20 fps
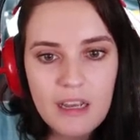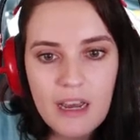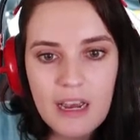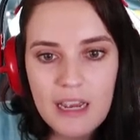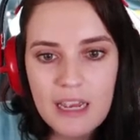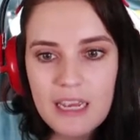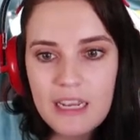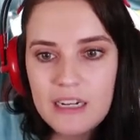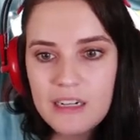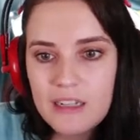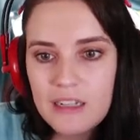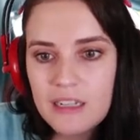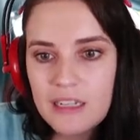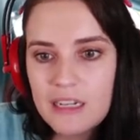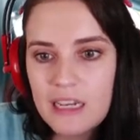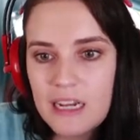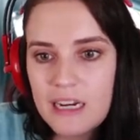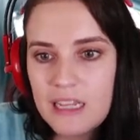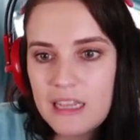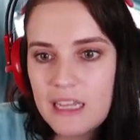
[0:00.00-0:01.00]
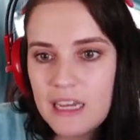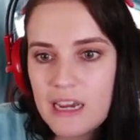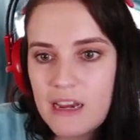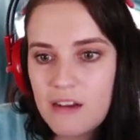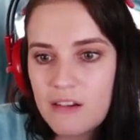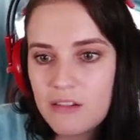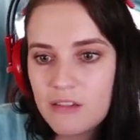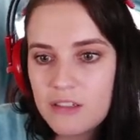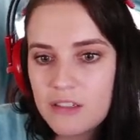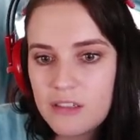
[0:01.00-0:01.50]
I can't click anything
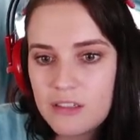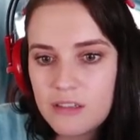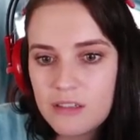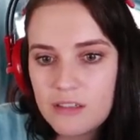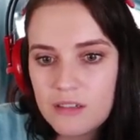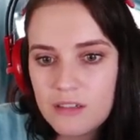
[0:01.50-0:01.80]
else.